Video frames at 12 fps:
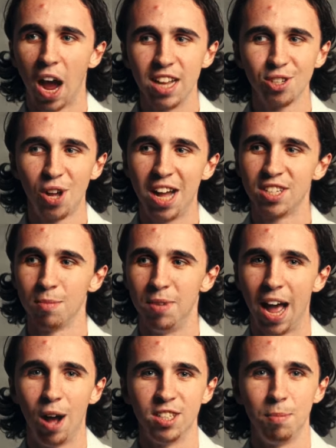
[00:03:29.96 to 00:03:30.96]
I still had some
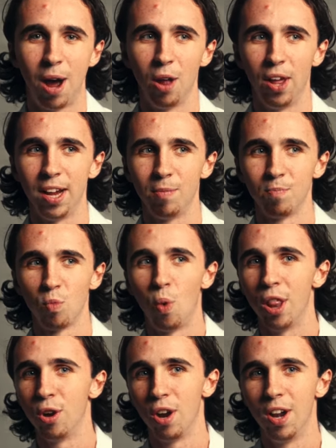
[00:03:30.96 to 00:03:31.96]
doubts about like
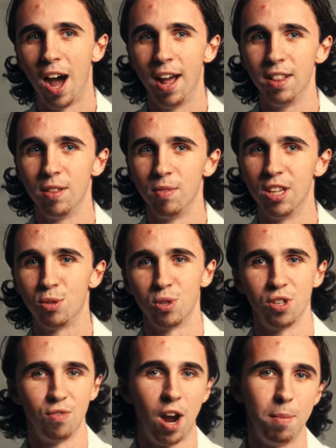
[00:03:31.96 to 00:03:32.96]
whether or not this was
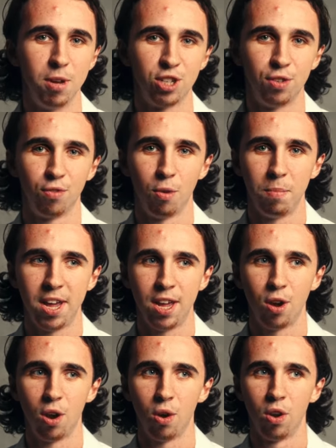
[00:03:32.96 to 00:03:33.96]
the right mission for me
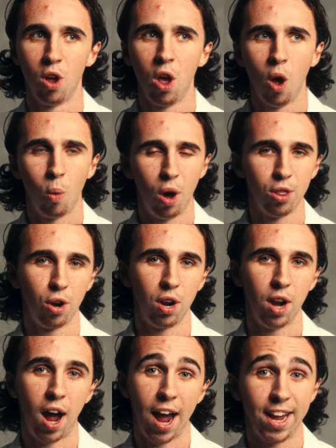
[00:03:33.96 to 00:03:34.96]
or whether or
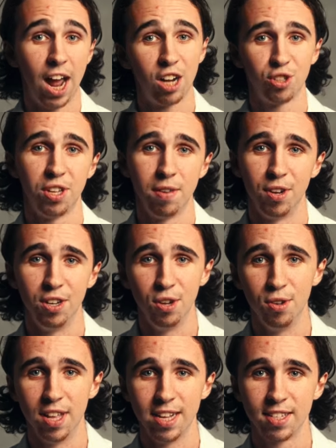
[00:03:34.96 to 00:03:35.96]
not I could actually even
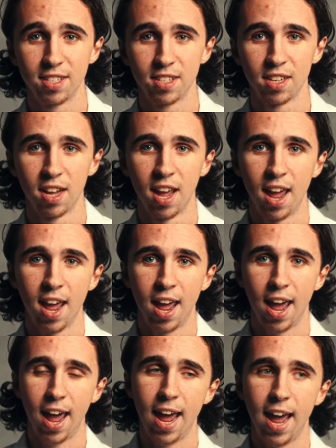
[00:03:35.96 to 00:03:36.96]
do this.
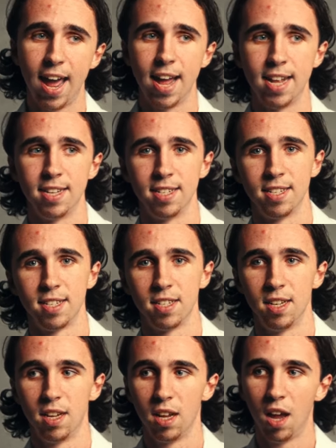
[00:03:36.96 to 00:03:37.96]
And
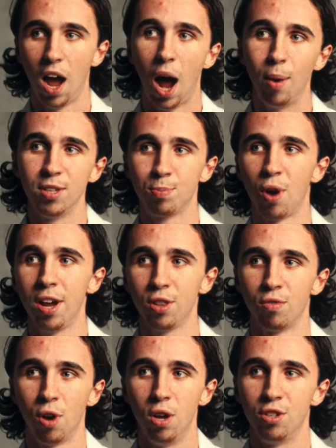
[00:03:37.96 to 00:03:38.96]
I was praying
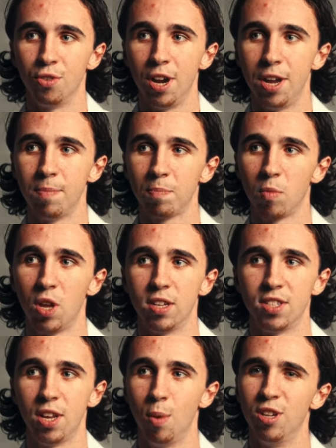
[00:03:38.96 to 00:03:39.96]
the rosary
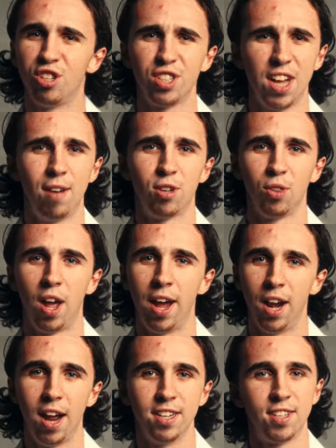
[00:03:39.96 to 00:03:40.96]
because it was just after Lent,
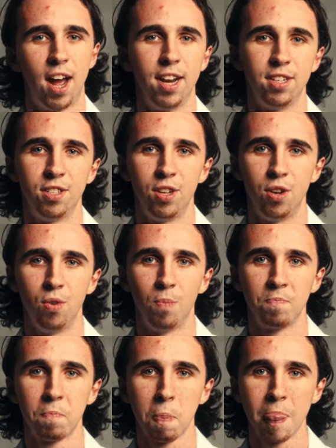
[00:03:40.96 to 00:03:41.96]
and I decided to
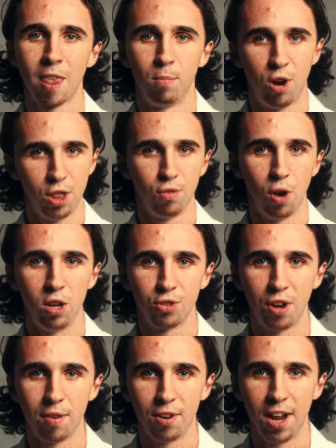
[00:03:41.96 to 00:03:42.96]
pray the
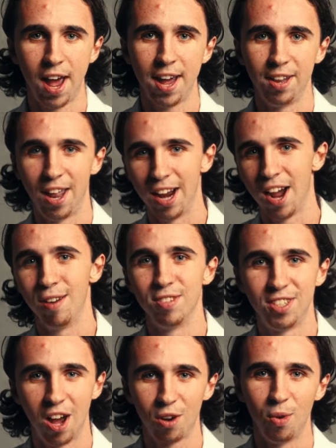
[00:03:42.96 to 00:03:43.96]
rosary every day, and then I kind of
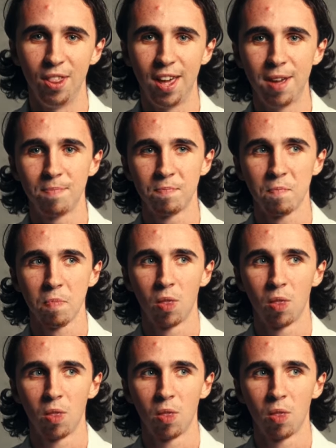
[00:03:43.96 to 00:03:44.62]
stuck with it.